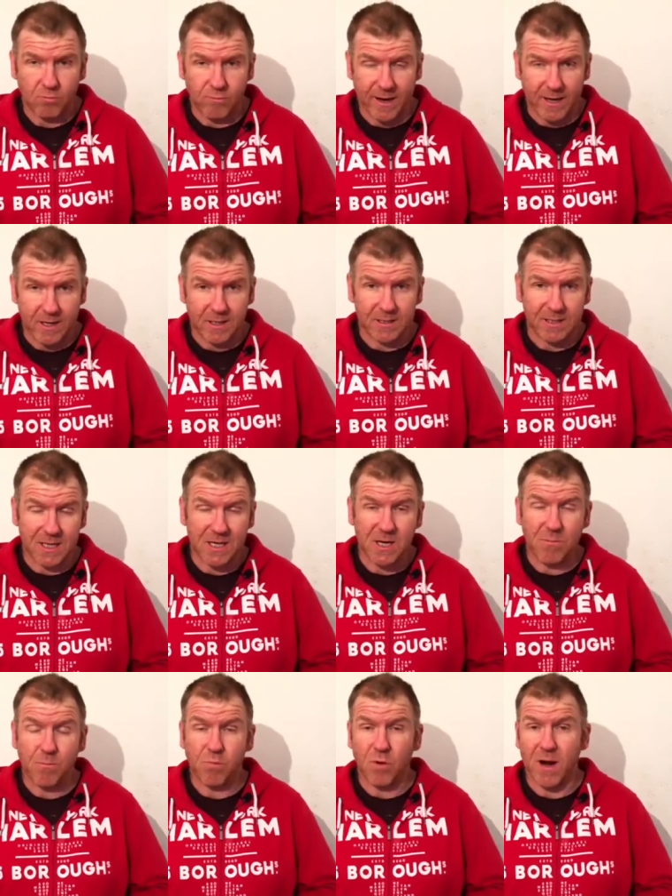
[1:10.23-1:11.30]
reckless and
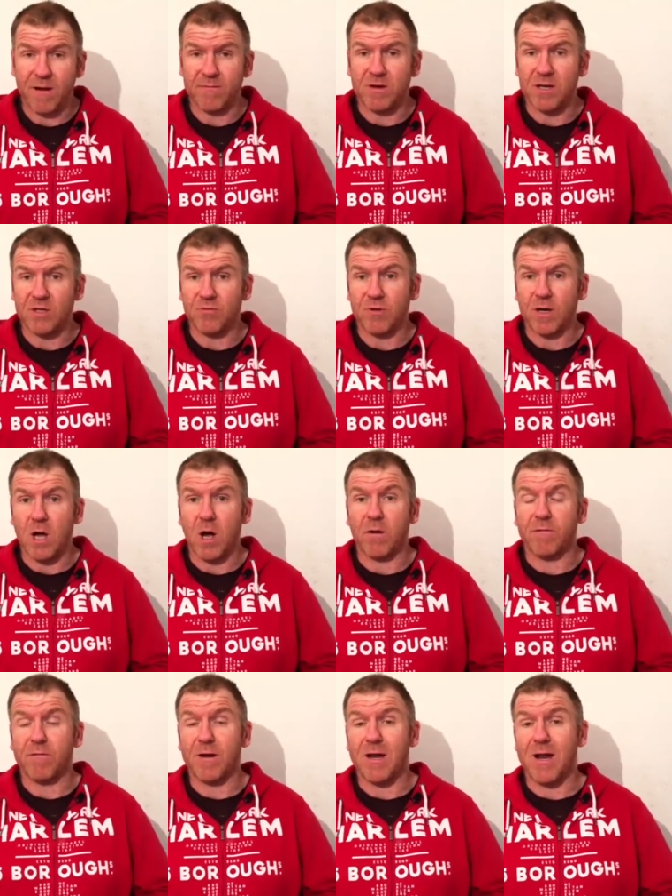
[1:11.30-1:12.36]
depraved
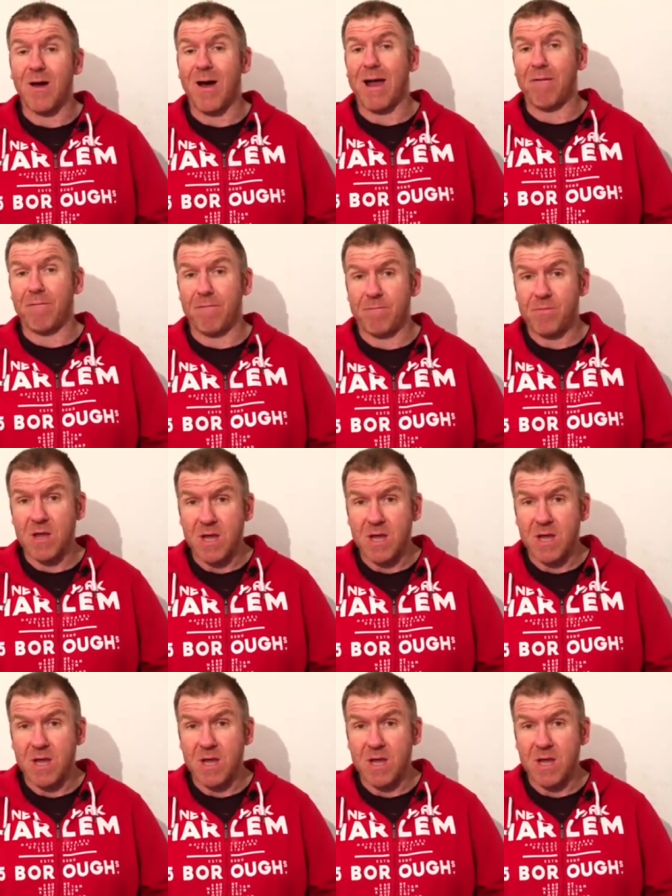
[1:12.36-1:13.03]
disregard for life.